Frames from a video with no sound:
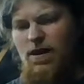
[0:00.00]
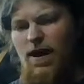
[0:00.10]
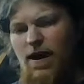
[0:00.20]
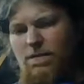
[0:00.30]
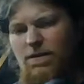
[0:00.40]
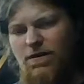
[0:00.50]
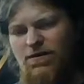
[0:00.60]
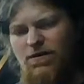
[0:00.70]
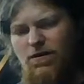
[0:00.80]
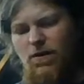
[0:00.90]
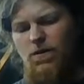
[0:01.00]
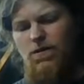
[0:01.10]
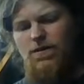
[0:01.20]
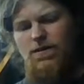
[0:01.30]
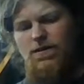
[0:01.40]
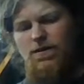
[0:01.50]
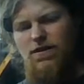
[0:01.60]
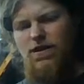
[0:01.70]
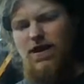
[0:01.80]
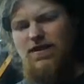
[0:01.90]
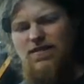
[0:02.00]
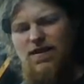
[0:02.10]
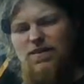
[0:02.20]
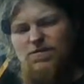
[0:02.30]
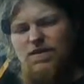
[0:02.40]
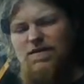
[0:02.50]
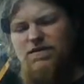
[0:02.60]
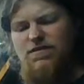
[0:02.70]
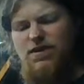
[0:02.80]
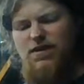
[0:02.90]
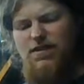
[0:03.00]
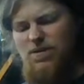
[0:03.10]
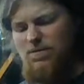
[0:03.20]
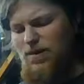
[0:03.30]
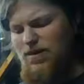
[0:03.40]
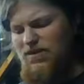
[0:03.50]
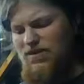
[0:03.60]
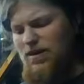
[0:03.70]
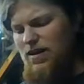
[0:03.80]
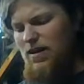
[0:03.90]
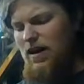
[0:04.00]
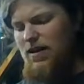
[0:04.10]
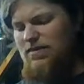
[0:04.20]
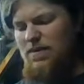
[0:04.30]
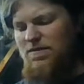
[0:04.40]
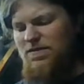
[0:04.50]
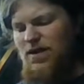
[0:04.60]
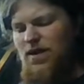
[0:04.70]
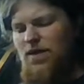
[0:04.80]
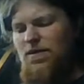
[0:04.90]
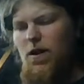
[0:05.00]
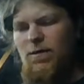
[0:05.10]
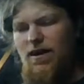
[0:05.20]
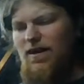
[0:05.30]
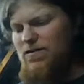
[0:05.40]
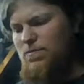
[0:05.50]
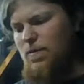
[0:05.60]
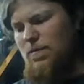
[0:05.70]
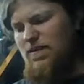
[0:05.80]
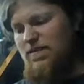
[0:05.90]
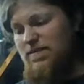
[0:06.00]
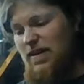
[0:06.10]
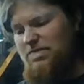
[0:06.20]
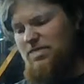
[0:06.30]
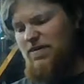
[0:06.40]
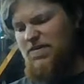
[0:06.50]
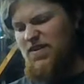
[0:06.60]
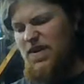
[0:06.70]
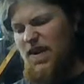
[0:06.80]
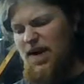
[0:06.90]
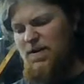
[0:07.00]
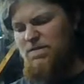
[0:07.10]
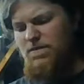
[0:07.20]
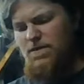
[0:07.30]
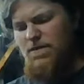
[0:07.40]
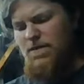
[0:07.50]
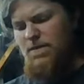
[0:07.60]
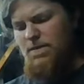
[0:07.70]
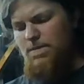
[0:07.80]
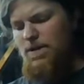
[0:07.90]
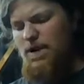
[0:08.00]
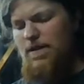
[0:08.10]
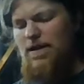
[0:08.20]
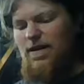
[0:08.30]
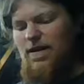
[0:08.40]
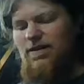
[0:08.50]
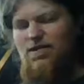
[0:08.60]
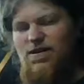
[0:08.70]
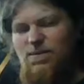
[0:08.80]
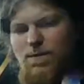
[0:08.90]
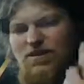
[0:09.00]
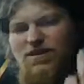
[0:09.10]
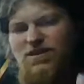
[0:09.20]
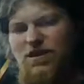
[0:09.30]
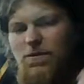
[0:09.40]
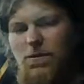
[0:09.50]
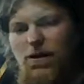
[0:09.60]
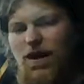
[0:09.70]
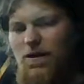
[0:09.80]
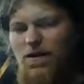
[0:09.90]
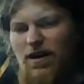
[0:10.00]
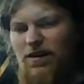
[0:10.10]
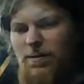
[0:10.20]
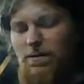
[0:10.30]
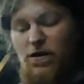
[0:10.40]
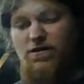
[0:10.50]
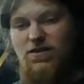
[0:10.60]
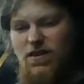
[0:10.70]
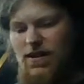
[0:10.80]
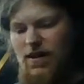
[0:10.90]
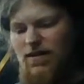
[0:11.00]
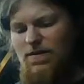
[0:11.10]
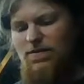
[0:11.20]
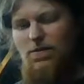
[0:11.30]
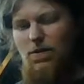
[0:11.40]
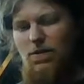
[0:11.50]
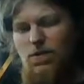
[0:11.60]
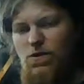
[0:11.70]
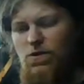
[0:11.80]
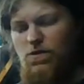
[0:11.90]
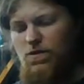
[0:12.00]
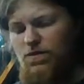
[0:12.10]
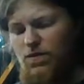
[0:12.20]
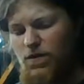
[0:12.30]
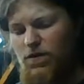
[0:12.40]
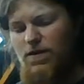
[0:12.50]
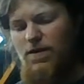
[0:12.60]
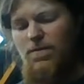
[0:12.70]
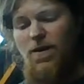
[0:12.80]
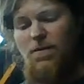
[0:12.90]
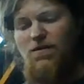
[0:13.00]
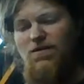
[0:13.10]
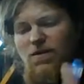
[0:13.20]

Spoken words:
I put Skull as like a 5 or 6 out of mints. I would have to say Copenhagen is probably a 7, 7.5. But as just mints in general, I don't like them. Personally, I give them both a 3 or 4. Probably